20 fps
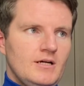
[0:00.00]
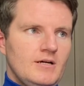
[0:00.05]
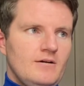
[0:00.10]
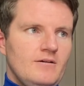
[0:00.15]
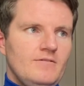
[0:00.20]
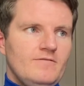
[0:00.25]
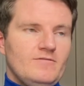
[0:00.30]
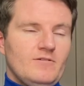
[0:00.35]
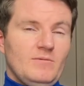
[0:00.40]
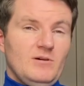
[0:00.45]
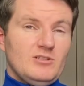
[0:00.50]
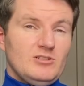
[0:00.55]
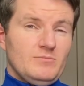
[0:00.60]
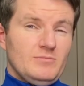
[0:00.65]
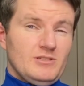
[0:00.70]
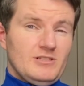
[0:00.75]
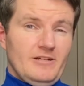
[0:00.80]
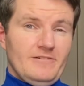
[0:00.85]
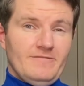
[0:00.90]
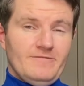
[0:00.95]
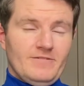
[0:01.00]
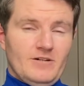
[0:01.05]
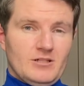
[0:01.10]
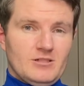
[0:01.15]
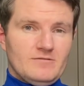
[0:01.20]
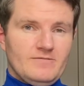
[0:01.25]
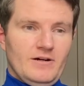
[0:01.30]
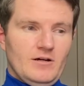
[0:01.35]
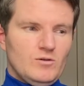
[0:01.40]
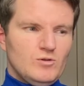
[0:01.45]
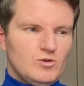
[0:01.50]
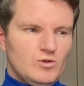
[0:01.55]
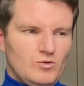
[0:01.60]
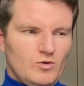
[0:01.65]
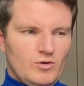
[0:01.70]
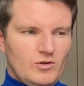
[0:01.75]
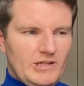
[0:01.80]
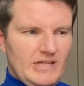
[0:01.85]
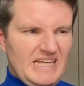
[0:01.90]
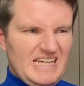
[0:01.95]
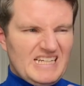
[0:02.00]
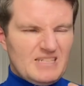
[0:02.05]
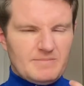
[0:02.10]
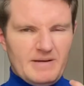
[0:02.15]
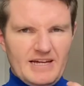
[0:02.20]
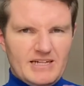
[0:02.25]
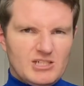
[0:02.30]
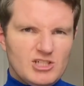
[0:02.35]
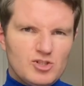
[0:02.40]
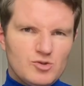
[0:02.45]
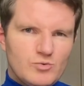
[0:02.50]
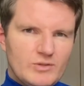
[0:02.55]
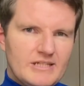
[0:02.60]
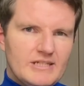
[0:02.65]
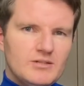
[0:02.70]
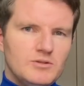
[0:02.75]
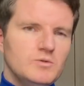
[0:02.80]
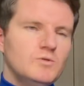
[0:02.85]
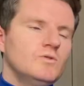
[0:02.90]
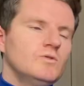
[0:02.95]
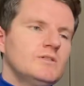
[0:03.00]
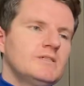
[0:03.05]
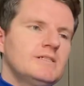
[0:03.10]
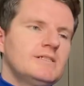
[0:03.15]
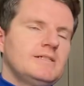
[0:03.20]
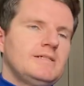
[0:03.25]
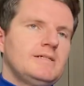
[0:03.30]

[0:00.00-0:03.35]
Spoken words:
from 100% first fill. So I'm going to expect sweet notes,